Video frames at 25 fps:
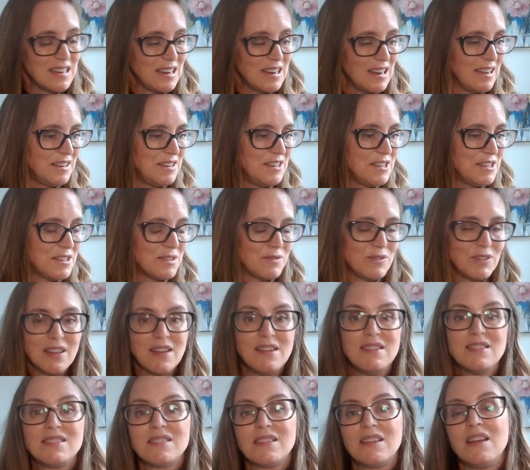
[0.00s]
I just
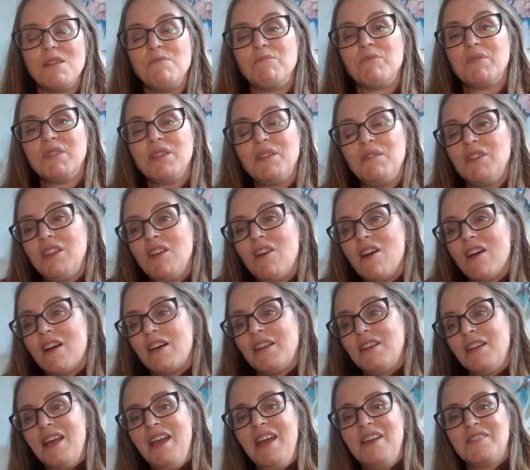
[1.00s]
realized that I'm really, really
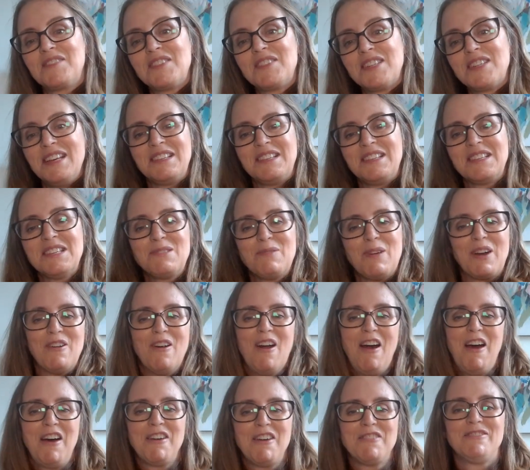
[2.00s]
hot. I have to take the sweater
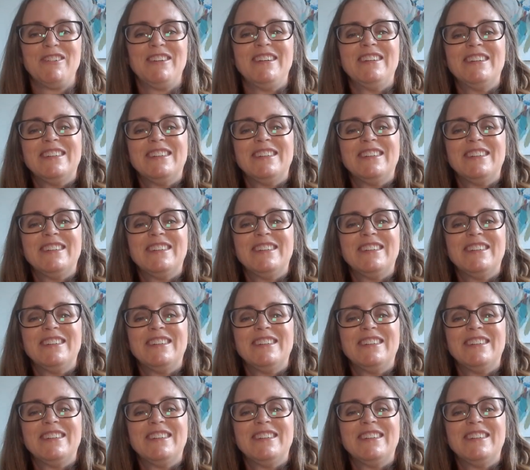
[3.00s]
off.